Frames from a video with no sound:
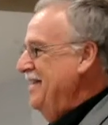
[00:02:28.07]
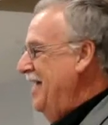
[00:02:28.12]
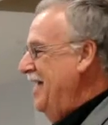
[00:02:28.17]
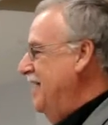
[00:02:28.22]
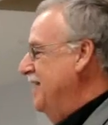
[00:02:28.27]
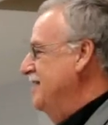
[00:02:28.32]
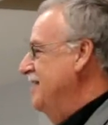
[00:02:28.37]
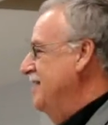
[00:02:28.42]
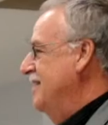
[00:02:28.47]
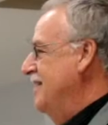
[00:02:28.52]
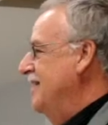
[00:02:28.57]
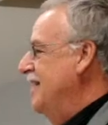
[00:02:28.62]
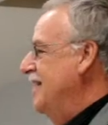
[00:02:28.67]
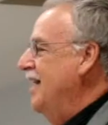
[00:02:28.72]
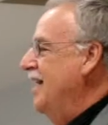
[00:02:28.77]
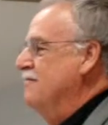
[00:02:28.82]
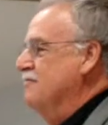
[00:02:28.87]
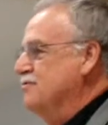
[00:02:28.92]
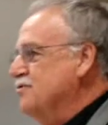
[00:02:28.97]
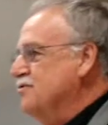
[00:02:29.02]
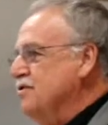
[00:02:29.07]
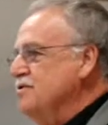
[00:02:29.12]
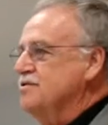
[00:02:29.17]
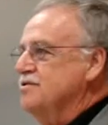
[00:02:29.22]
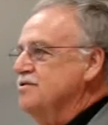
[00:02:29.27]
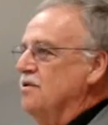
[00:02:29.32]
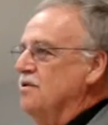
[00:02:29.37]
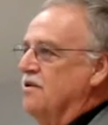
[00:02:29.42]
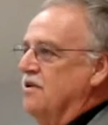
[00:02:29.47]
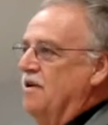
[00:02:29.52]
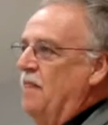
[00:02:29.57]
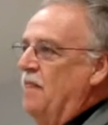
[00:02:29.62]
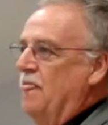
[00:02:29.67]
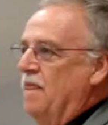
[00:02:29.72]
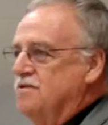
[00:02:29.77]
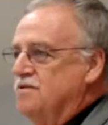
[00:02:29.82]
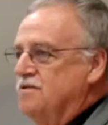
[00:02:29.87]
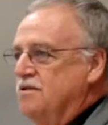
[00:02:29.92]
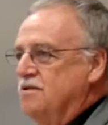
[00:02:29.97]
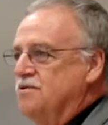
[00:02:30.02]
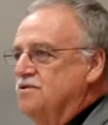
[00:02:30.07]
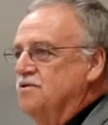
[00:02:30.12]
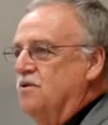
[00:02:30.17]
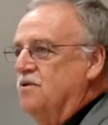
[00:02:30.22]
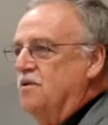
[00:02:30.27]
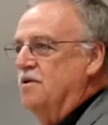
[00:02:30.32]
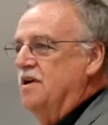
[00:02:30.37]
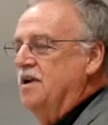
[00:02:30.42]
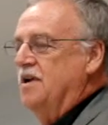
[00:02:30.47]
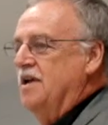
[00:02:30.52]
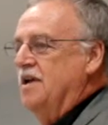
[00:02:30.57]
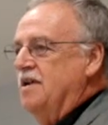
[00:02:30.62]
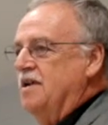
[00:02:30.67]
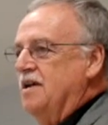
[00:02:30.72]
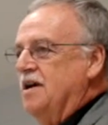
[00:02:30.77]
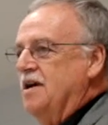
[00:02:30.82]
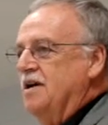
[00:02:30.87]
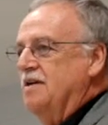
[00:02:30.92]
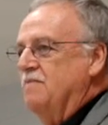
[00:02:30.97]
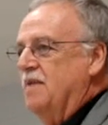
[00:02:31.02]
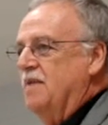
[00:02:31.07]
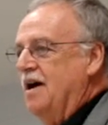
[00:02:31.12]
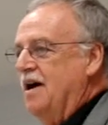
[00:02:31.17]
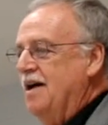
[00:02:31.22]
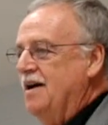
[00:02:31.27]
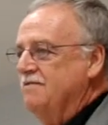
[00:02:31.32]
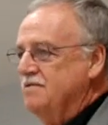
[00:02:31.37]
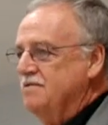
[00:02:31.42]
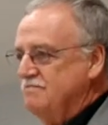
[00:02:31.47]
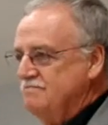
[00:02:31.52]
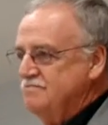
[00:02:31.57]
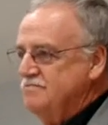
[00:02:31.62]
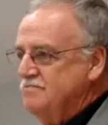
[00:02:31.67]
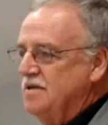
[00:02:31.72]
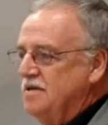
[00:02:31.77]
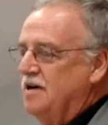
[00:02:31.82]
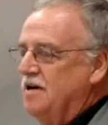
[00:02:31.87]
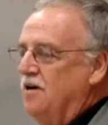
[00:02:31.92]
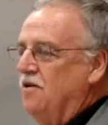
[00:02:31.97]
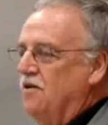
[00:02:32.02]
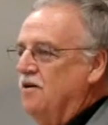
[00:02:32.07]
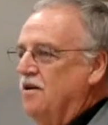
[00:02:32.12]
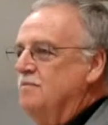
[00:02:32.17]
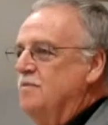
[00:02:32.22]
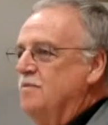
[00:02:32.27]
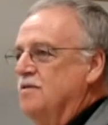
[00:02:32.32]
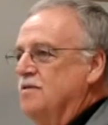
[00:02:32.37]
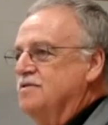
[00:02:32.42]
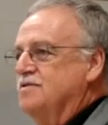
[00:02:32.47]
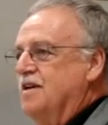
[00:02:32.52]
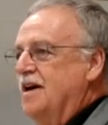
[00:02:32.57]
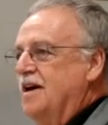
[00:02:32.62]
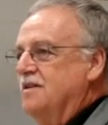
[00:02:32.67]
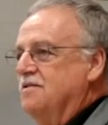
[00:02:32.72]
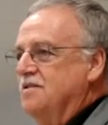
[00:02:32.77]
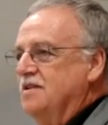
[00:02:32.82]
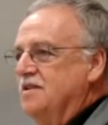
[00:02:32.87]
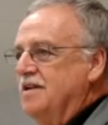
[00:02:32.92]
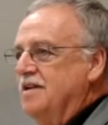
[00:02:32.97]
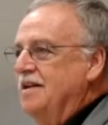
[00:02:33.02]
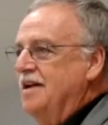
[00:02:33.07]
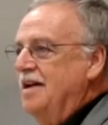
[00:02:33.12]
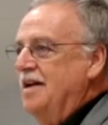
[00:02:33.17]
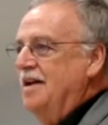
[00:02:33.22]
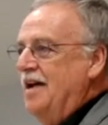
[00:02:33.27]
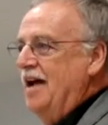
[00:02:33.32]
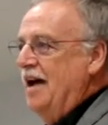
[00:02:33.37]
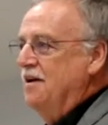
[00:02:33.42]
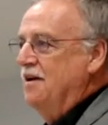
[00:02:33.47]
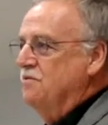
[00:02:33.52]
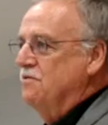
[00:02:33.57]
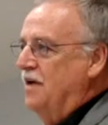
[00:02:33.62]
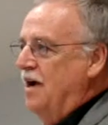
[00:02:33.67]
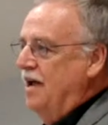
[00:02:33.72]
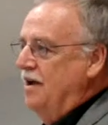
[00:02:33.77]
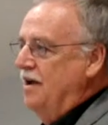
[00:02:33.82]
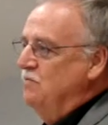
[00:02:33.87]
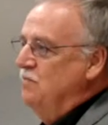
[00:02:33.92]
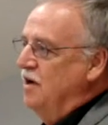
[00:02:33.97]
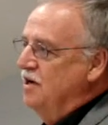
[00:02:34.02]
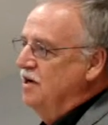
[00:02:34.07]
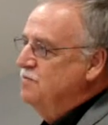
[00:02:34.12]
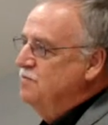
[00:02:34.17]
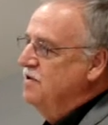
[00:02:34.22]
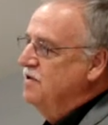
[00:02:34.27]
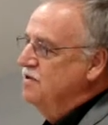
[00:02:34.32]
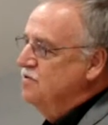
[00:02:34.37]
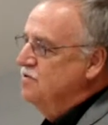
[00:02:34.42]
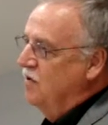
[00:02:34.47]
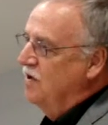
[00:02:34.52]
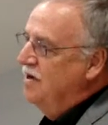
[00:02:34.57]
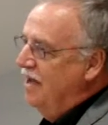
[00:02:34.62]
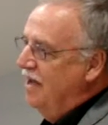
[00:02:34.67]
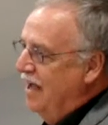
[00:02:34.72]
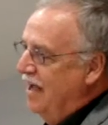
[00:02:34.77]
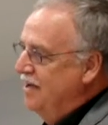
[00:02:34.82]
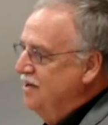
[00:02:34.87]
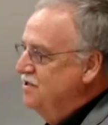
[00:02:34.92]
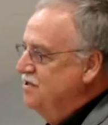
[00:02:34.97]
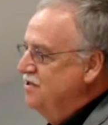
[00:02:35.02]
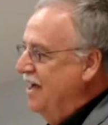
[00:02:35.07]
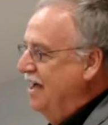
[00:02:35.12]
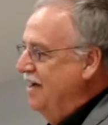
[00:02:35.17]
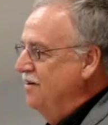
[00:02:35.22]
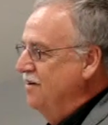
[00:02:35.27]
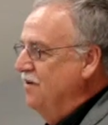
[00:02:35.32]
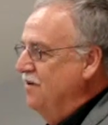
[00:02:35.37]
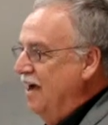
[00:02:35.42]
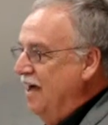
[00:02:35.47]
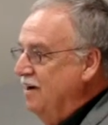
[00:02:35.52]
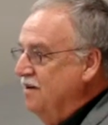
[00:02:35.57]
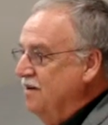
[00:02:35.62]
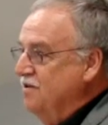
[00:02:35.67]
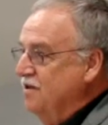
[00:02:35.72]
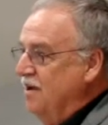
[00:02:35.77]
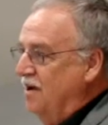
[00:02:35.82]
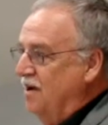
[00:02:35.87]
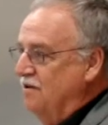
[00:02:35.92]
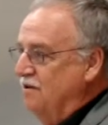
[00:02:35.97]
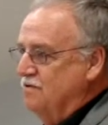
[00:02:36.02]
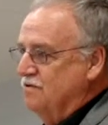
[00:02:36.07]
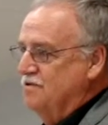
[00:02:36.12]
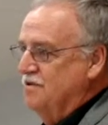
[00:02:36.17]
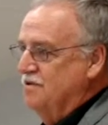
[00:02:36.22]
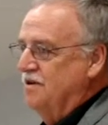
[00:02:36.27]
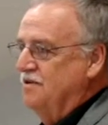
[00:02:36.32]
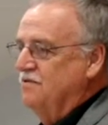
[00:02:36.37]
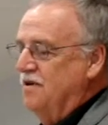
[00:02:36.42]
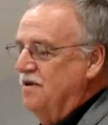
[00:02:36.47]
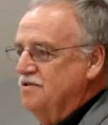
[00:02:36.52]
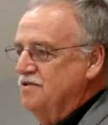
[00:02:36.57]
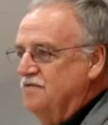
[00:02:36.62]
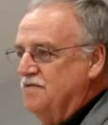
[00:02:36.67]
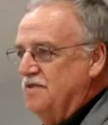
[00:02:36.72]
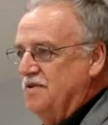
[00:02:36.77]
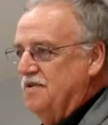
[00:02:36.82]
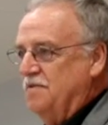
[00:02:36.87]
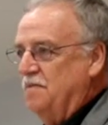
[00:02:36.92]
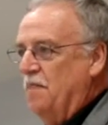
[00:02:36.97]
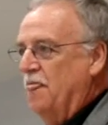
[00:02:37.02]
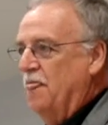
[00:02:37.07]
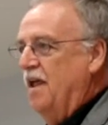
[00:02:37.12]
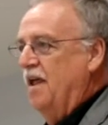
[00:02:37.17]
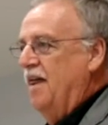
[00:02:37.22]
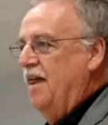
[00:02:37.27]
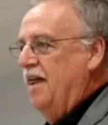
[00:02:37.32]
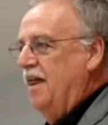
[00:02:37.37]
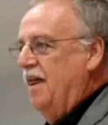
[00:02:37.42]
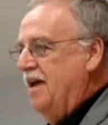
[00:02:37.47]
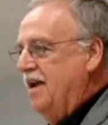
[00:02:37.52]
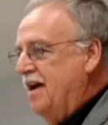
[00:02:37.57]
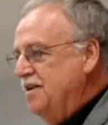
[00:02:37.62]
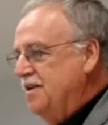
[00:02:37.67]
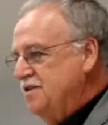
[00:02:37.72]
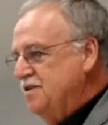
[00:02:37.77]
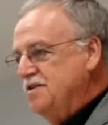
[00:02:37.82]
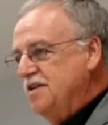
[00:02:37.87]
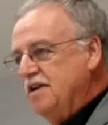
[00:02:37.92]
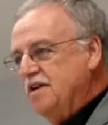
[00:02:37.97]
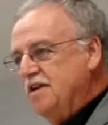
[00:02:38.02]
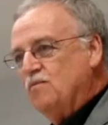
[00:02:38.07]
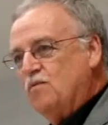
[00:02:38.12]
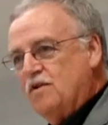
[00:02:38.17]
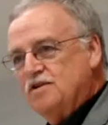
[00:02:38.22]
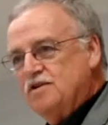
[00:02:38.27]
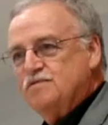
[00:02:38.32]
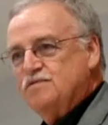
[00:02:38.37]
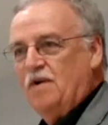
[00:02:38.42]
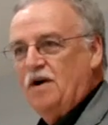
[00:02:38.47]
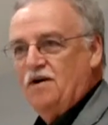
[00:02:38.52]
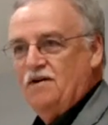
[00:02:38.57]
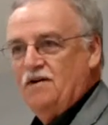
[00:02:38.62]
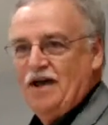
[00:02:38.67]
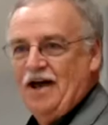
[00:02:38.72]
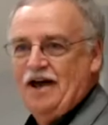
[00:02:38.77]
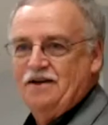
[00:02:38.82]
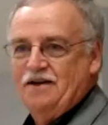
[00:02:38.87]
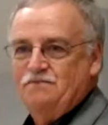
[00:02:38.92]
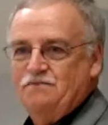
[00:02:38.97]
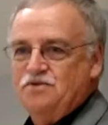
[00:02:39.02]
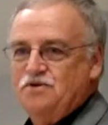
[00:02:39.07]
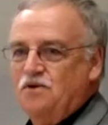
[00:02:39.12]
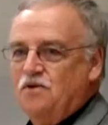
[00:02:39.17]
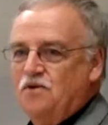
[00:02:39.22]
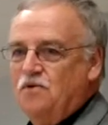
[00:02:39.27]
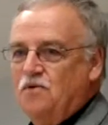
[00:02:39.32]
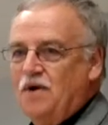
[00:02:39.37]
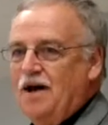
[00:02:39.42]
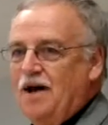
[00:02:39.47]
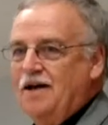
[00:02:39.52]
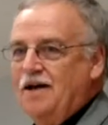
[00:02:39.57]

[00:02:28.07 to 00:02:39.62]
And I have a true story, and I have a Harley motorcycle, and I don't ride it much, because one day I decided to ride it to Lowe's there in Russellville, and I just needed one small item, so